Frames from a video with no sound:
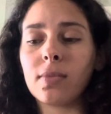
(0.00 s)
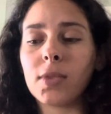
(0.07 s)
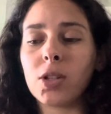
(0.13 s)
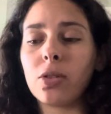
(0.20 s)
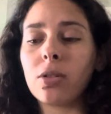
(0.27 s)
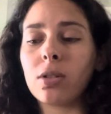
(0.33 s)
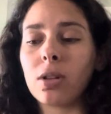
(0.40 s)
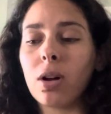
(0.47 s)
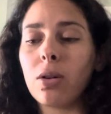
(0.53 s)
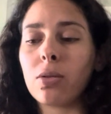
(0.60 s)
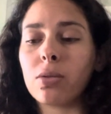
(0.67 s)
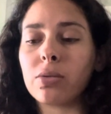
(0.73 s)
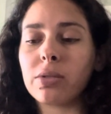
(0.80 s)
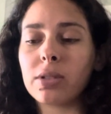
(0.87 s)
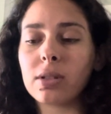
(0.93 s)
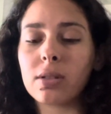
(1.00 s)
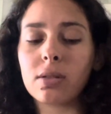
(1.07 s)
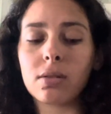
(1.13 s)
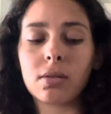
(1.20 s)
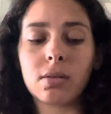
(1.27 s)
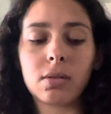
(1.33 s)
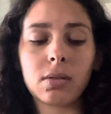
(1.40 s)
You're
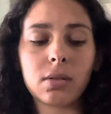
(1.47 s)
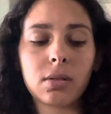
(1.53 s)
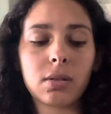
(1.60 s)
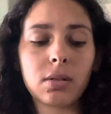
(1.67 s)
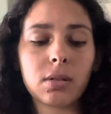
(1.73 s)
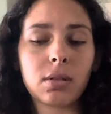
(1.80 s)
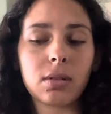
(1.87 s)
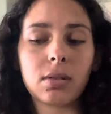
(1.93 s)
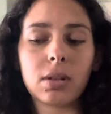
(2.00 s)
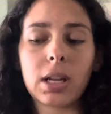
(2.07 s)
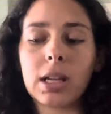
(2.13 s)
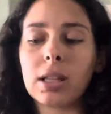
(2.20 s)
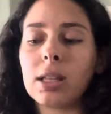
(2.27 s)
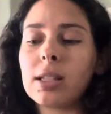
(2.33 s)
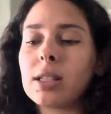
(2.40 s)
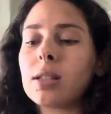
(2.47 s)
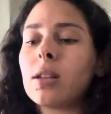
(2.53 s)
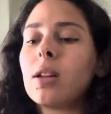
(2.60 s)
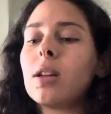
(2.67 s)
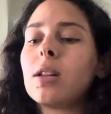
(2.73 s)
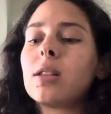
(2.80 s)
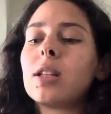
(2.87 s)
close. Like this,
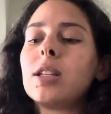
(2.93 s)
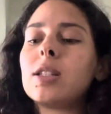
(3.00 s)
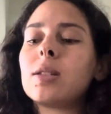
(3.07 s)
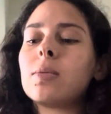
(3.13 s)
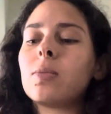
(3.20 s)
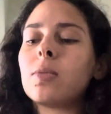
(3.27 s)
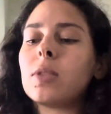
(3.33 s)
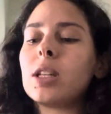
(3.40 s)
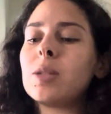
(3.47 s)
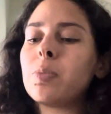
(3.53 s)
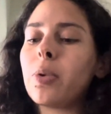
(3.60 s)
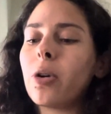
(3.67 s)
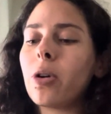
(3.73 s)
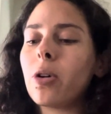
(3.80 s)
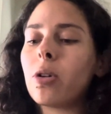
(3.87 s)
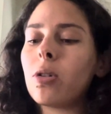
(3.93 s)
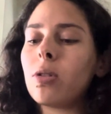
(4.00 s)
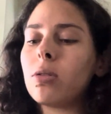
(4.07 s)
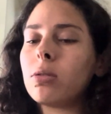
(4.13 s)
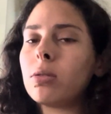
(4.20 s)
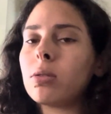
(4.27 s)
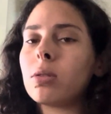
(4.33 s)
this, this
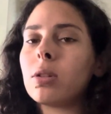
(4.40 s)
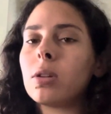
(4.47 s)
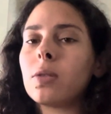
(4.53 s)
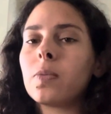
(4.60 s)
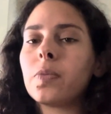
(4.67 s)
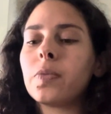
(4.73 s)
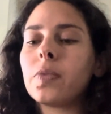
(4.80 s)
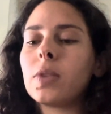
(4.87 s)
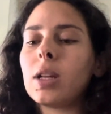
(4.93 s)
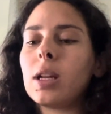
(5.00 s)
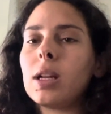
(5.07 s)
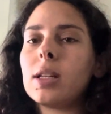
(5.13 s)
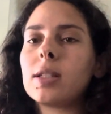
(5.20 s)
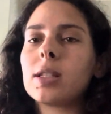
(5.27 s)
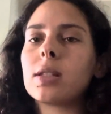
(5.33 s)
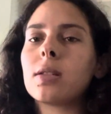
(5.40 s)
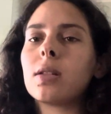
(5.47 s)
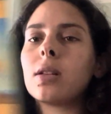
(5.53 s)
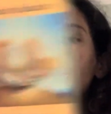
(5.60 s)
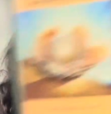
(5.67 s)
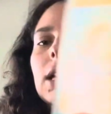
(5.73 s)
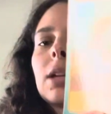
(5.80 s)
pearl is
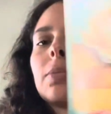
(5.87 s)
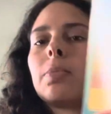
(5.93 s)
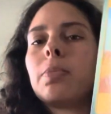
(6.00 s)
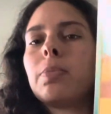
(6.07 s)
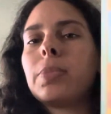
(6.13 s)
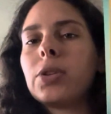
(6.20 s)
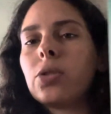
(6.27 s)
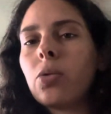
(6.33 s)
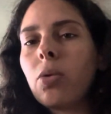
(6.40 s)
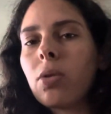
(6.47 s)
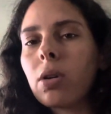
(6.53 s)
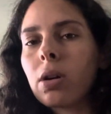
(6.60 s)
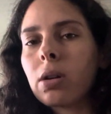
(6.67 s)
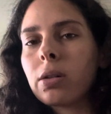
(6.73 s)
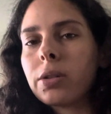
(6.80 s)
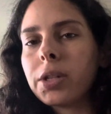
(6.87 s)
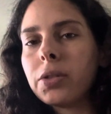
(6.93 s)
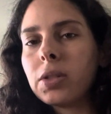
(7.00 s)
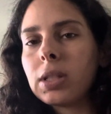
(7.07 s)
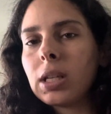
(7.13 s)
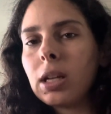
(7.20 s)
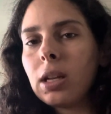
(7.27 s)
like pure. You
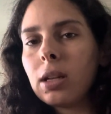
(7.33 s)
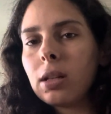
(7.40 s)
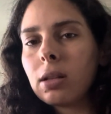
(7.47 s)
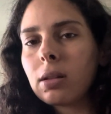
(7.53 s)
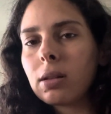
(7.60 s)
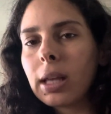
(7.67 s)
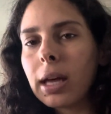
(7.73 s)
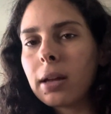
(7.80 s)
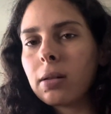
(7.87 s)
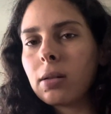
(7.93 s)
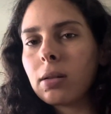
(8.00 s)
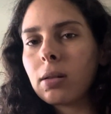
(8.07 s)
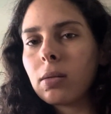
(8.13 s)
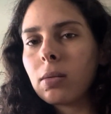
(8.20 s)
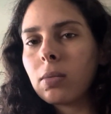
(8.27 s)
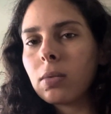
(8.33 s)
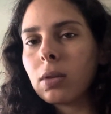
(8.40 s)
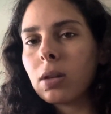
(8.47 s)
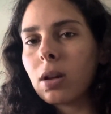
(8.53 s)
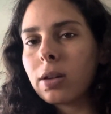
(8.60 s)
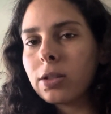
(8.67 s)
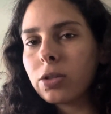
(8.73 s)
see that
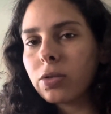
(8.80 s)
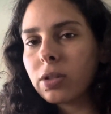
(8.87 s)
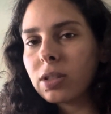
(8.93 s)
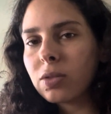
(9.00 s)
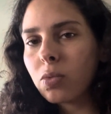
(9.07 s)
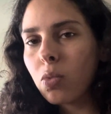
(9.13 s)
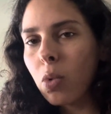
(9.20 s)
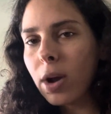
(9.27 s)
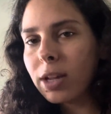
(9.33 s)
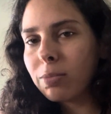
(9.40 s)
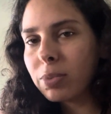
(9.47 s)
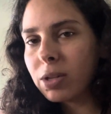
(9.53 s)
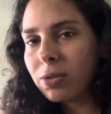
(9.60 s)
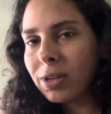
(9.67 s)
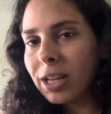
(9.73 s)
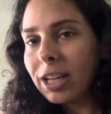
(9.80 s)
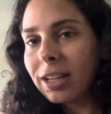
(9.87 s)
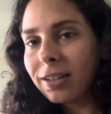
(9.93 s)
lustrous white beauty?